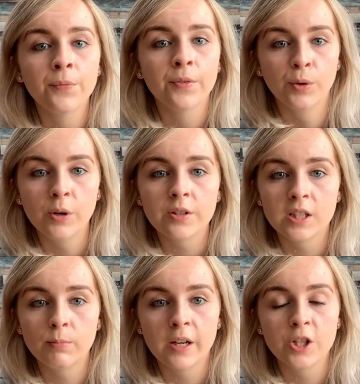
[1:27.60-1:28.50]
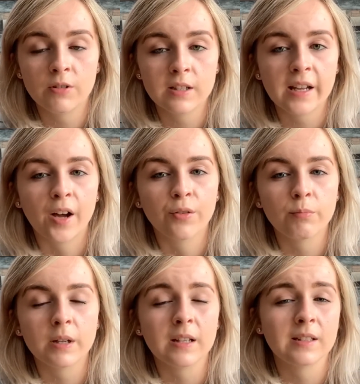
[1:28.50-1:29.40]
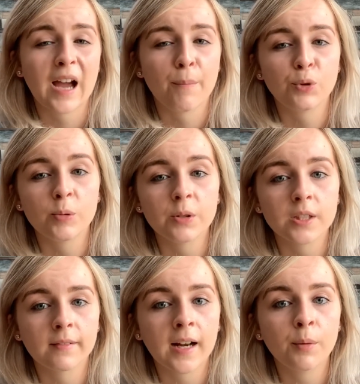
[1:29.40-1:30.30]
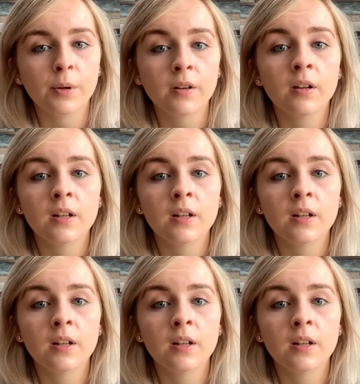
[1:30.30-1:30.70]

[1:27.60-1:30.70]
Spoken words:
The word dysplasia itself means abnormal development,